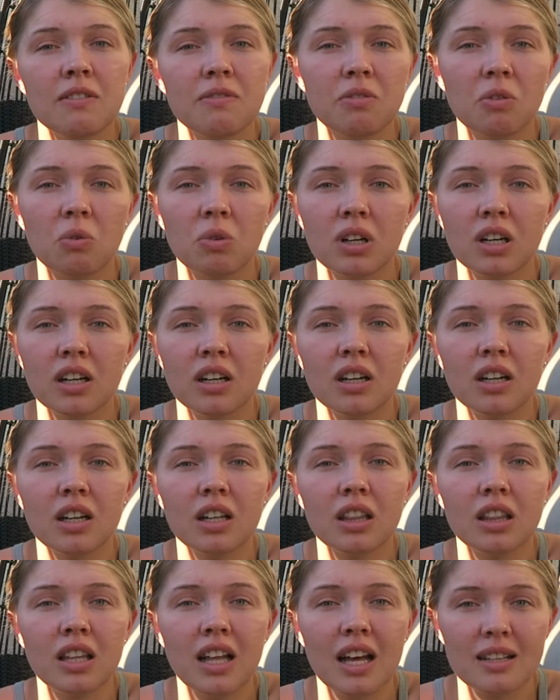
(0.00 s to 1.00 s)
for
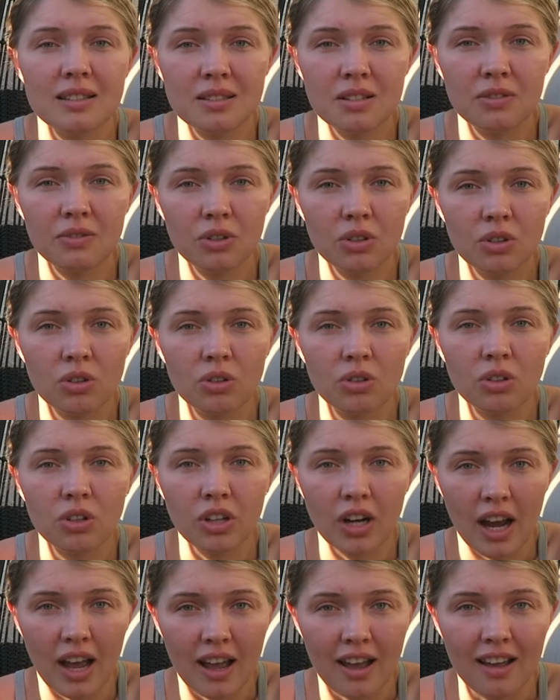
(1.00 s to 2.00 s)
lots of Earl
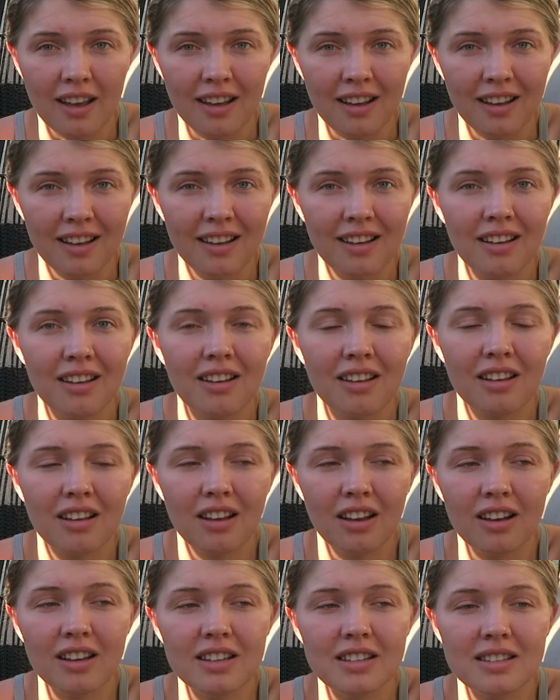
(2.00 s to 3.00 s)
Grey,
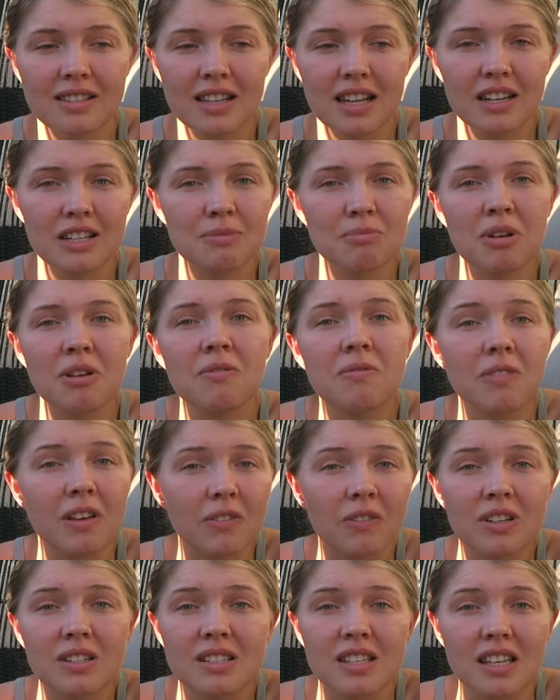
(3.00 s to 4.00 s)
because that is my
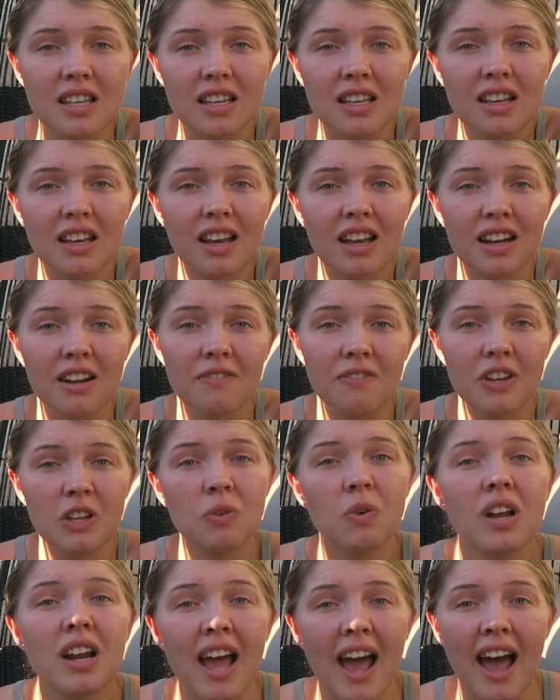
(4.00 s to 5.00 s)
favorite tea. And if
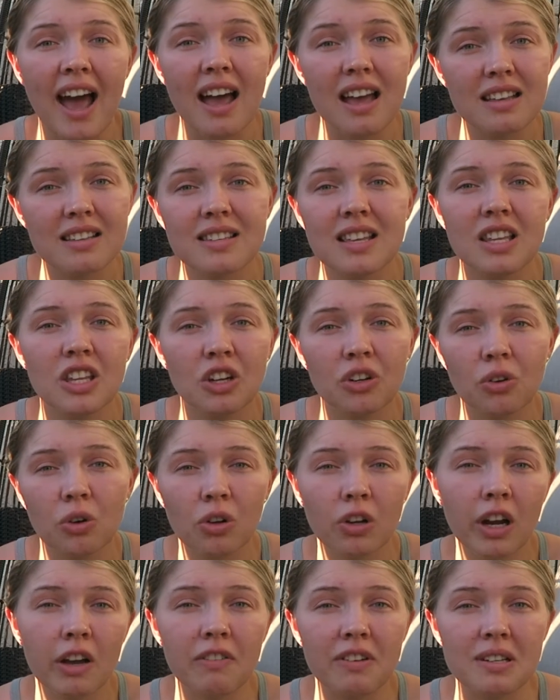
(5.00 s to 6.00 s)
anyone has any Earl
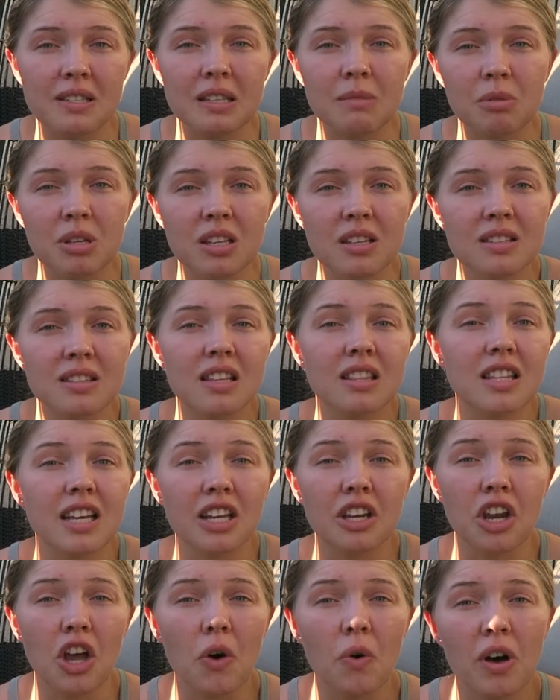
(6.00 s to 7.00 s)
Grey recipes that they
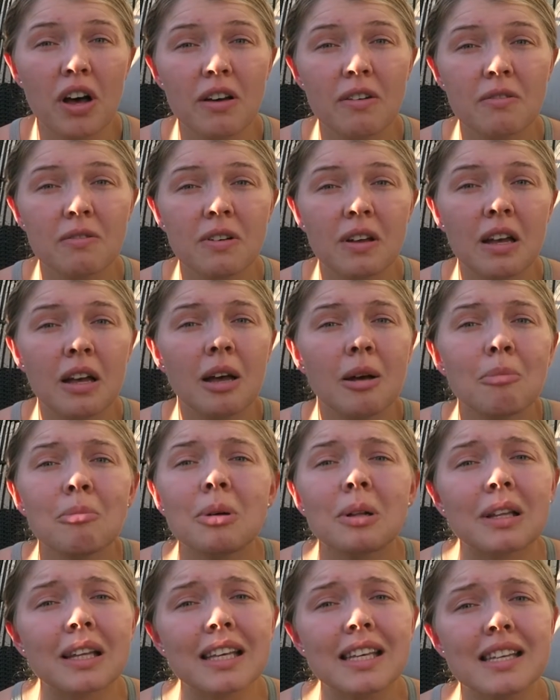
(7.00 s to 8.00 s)
know of,
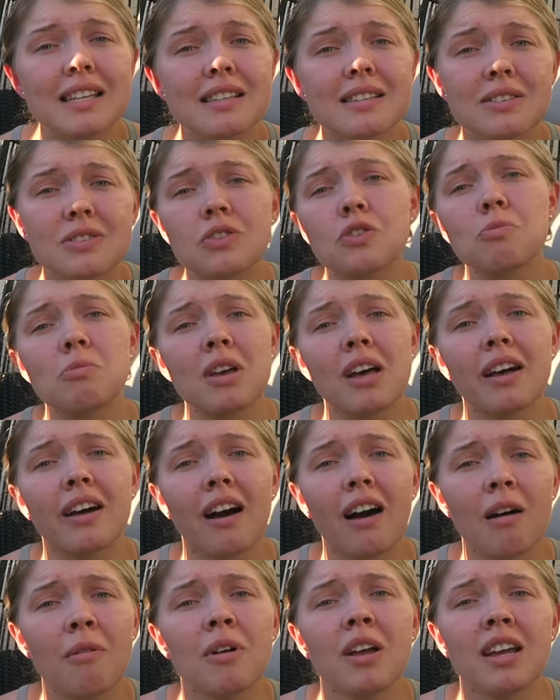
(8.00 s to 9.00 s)
please shoot me a
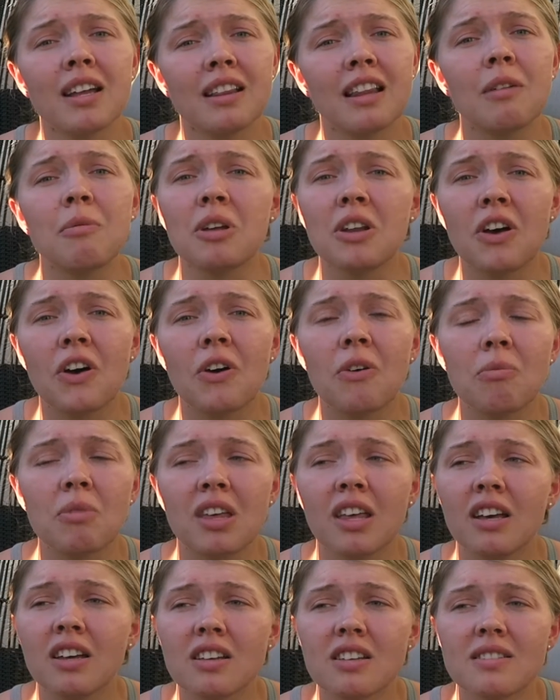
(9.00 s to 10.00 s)
comment and let me know,
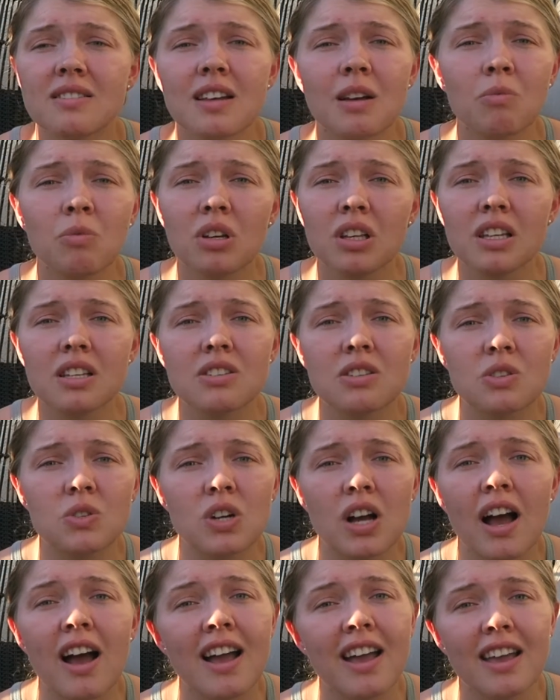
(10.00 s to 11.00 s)
because I'm willing to
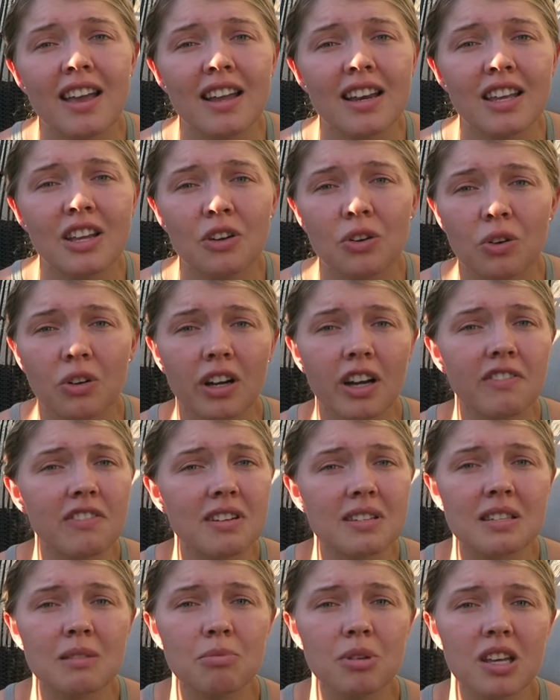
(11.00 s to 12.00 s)
try any Earl Grey
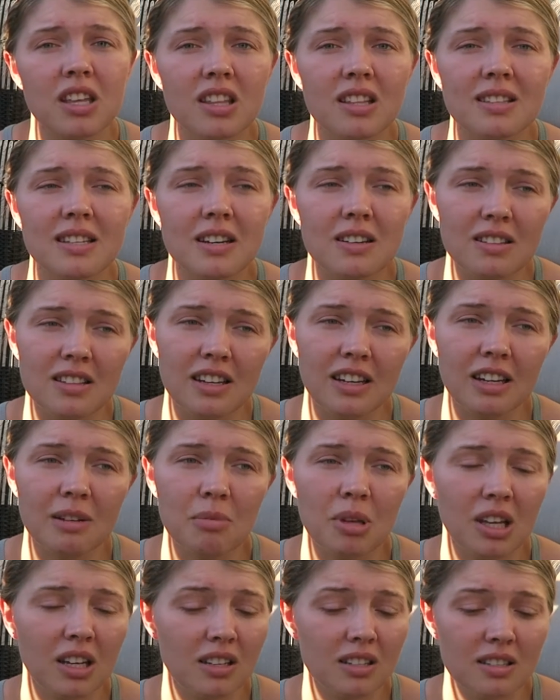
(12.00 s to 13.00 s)
recipe that's out there,
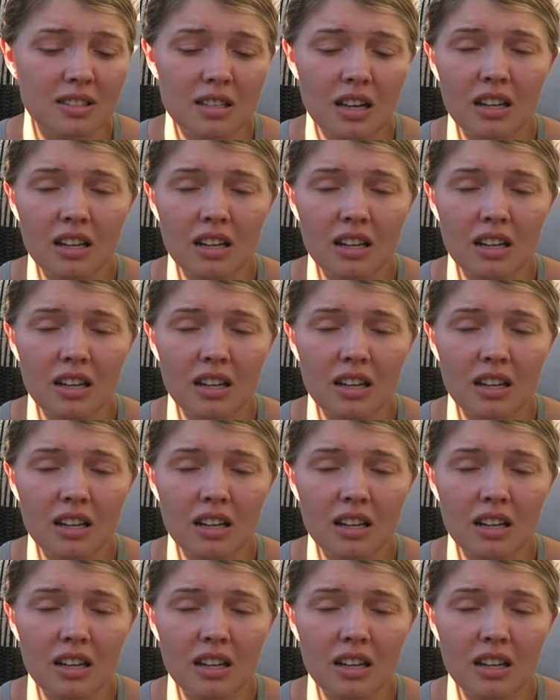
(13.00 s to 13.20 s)
because